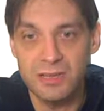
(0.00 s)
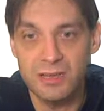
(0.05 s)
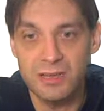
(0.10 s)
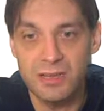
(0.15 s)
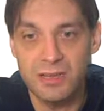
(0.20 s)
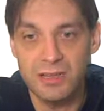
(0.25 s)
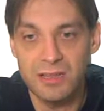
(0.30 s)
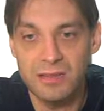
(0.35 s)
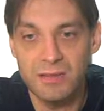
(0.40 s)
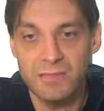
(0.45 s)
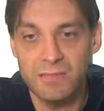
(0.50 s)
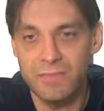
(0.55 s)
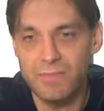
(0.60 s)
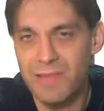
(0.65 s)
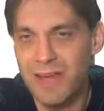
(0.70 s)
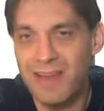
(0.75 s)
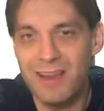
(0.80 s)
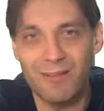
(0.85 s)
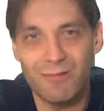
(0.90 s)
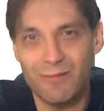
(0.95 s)
Because you don't know
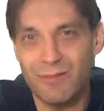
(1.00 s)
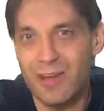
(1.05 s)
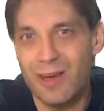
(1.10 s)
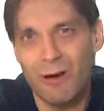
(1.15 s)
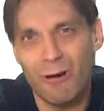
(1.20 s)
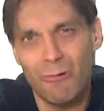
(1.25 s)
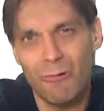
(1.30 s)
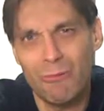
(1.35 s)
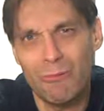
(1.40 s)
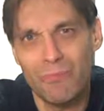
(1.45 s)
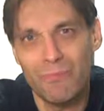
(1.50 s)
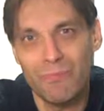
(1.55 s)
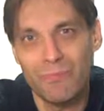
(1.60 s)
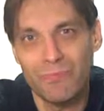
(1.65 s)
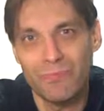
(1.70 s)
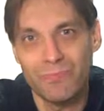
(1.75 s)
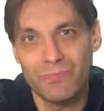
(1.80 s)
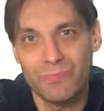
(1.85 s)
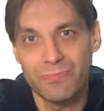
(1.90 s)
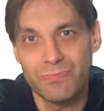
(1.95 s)
that. I don't know.
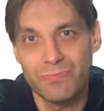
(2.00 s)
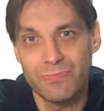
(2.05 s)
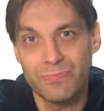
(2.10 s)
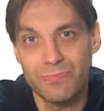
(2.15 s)
But the.